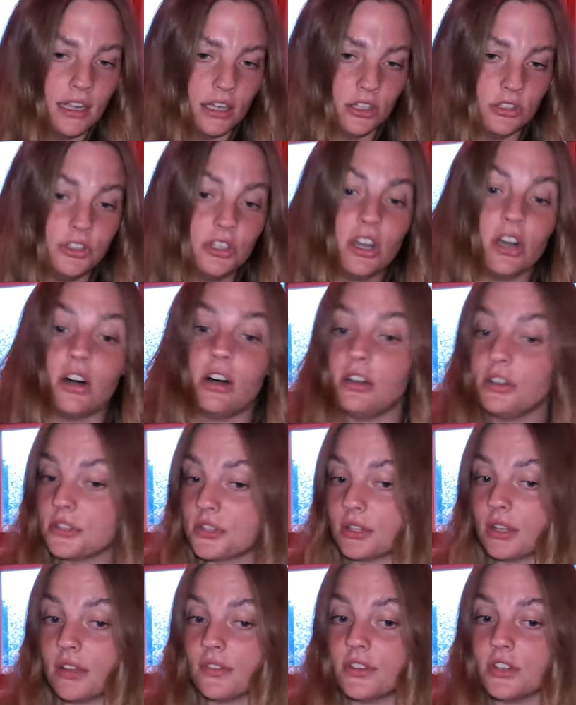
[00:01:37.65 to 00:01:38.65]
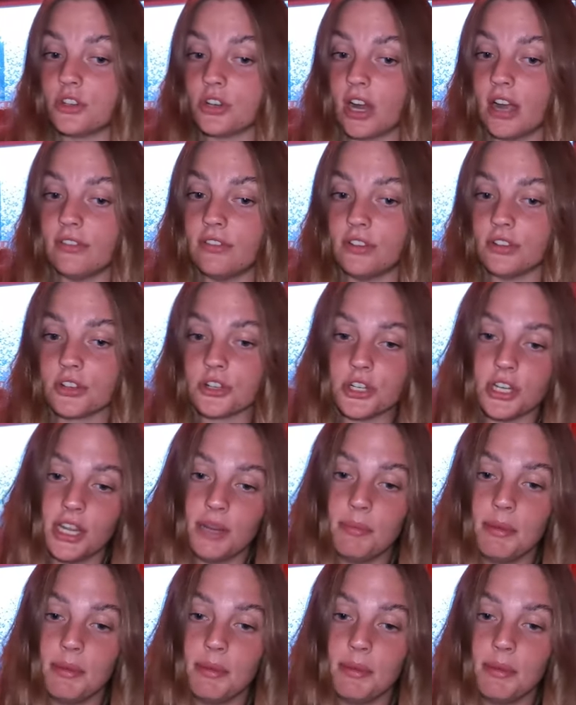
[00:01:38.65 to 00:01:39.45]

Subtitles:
Hilda also loved to travel. She